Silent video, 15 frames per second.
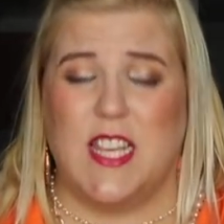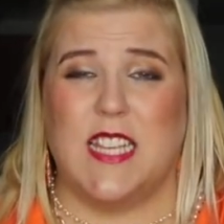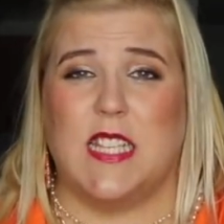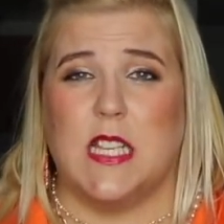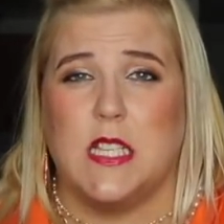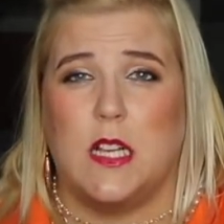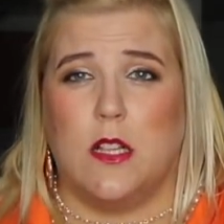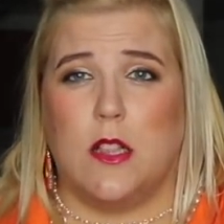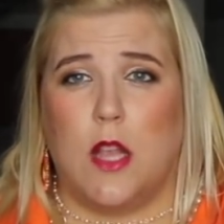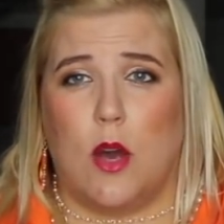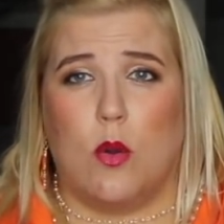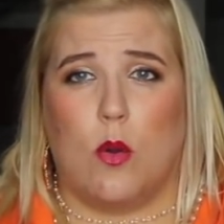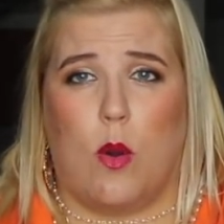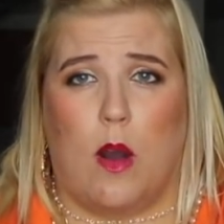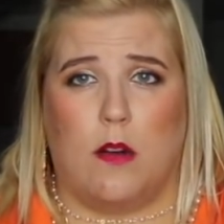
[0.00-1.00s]
This is a
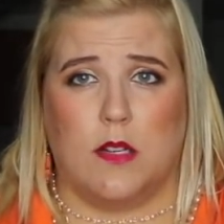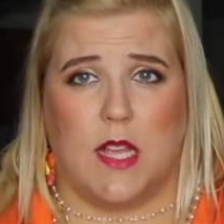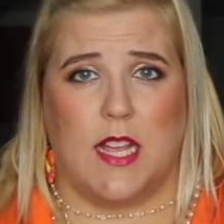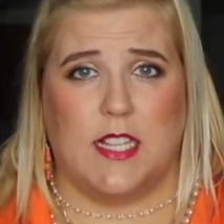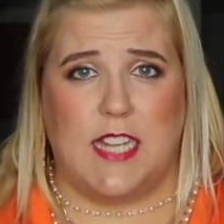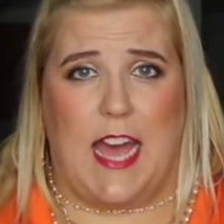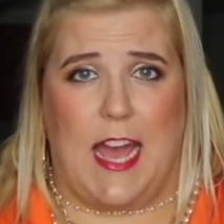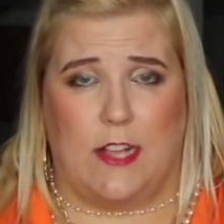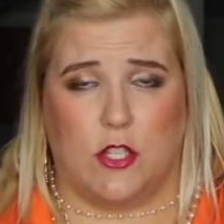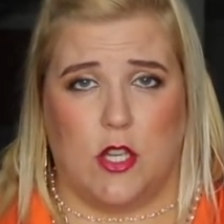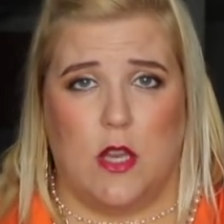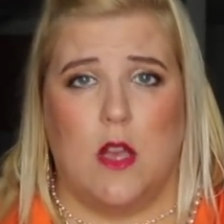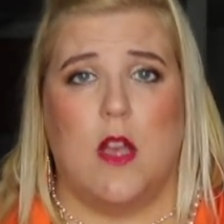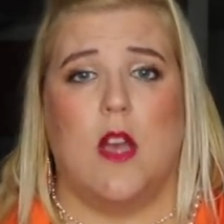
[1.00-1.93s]
low quality attach.